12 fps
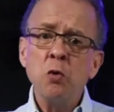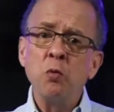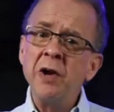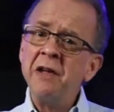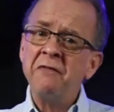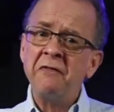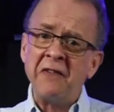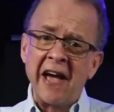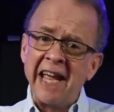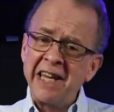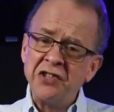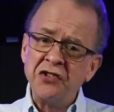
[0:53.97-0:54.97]
we've
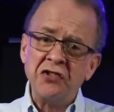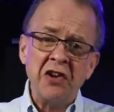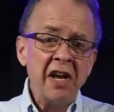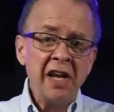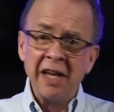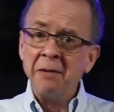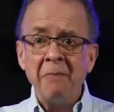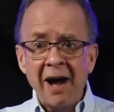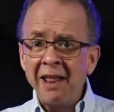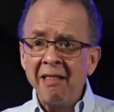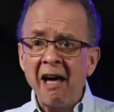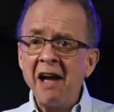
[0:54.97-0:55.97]
faced in
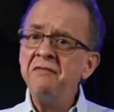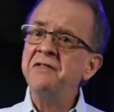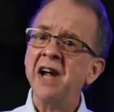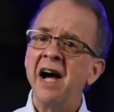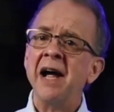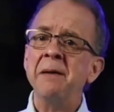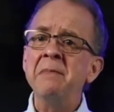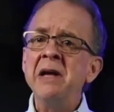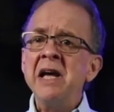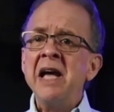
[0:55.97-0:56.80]
my lifetime.